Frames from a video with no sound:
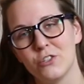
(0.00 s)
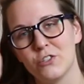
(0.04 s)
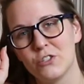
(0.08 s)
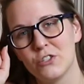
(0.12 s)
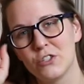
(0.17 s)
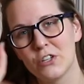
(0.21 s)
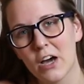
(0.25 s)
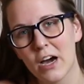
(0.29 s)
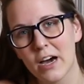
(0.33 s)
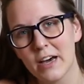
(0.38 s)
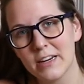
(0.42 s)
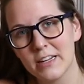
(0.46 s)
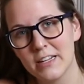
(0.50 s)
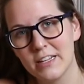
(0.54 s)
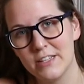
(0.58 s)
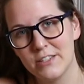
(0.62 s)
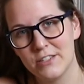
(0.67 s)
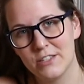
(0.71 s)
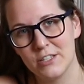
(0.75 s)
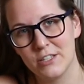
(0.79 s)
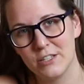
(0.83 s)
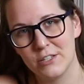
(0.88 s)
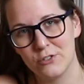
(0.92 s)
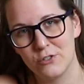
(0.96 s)
is not
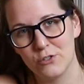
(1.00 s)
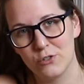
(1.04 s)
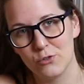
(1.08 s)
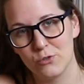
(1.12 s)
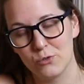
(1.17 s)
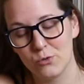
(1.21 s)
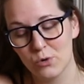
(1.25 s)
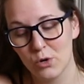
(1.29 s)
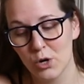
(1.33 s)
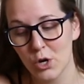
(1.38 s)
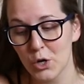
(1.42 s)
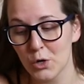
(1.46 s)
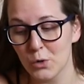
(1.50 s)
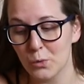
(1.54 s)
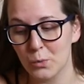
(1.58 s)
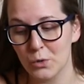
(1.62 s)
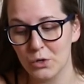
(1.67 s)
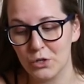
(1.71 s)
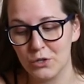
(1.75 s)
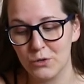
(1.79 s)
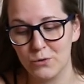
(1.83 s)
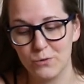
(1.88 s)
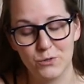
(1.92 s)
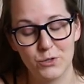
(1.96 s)
easy to do
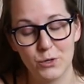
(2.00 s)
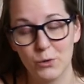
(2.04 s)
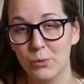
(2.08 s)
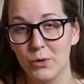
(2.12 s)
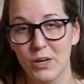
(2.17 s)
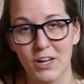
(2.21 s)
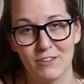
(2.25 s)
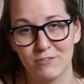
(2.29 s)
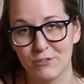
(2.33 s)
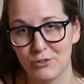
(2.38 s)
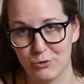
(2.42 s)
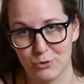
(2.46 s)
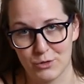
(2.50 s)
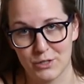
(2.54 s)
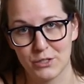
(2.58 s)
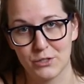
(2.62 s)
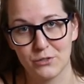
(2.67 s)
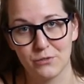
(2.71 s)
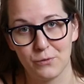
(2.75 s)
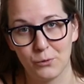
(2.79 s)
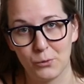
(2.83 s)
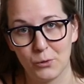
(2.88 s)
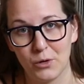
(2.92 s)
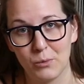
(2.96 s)
when you don't have a
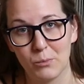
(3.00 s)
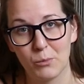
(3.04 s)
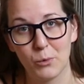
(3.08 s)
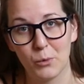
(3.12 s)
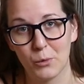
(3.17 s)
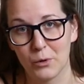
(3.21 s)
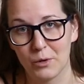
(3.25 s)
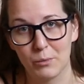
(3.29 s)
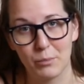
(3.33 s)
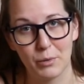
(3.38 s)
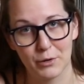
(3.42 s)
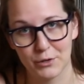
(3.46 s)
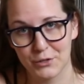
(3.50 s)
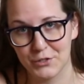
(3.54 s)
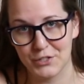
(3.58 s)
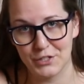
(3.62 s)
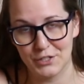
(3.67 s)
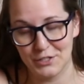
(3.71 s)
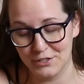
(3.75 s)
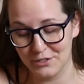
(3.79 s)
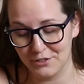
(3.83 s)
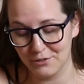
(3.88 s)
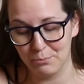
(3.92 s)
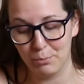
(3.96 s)
dress form or a
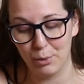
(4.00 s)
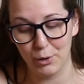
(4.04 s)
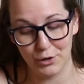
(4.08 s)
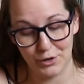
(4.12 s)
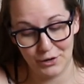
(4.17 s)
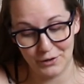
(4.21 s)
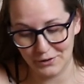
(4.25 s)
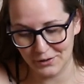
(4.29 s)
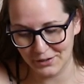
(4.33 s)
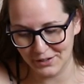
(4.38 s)
person to put it